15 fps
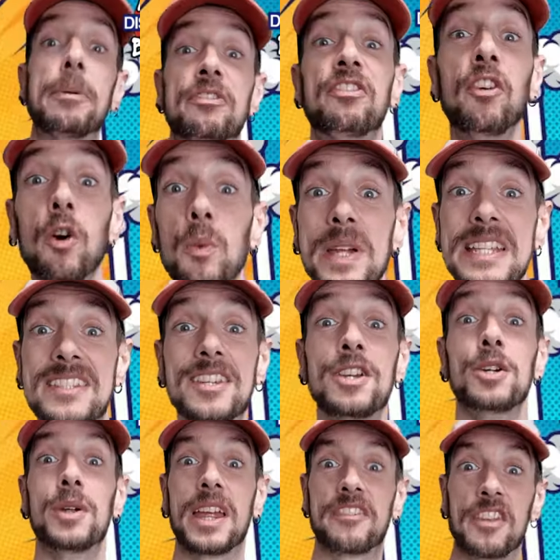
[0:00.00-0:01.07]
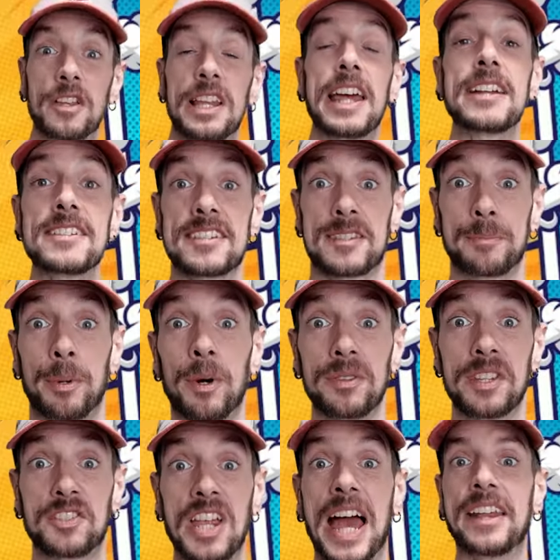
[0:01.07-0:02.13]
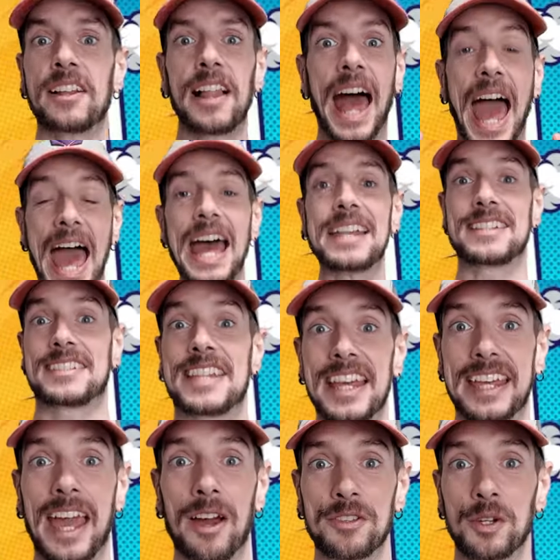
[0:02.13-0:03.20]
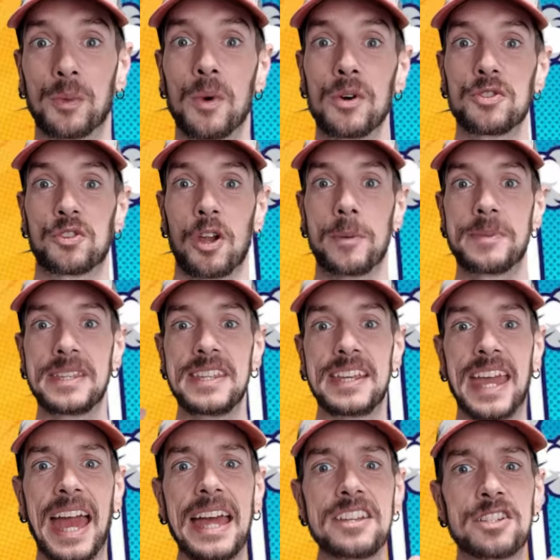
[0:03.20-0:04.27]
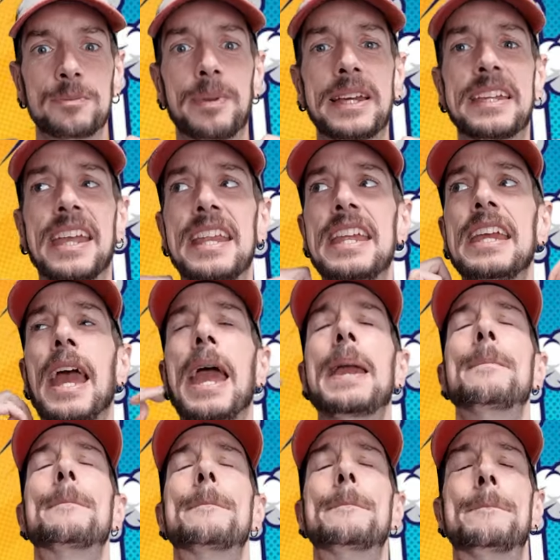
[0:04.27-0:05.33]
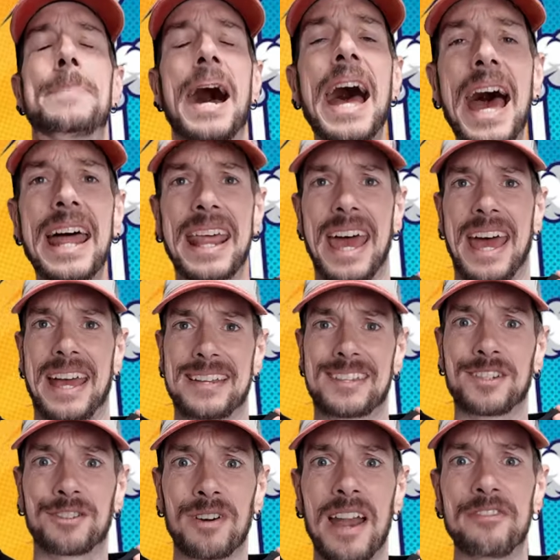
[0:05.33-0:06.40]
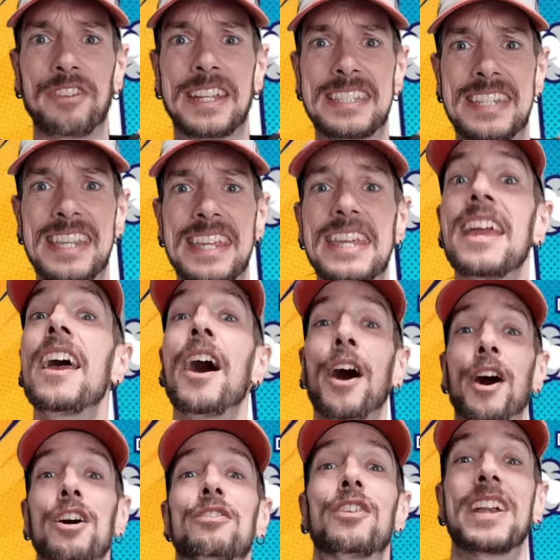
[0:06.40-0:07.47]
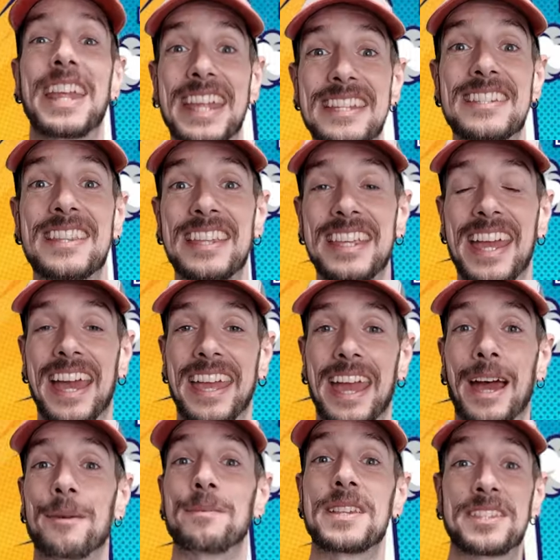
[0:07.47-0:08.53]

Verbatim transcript: before we do, if you'd like to support the channel and deck out your wardrobe, then you can do by getting a badass graphic tee over at Into the A M.